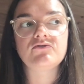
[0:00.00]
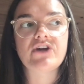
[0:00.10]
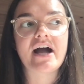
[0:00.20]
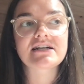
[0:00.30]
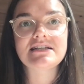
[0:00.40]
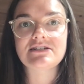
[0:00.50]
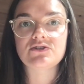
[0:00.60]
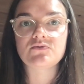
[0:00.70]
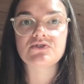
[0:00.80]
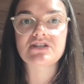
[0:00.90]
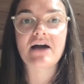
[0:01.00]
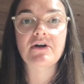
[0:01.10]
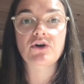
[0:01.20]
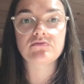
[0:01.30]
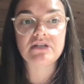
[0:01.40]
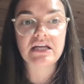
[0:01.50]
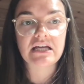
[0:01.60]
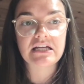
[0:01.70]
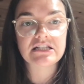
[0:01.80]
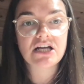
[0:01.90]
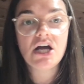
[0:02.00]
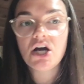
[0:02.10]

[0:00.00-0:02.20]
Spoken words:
reacting towards how I communicate,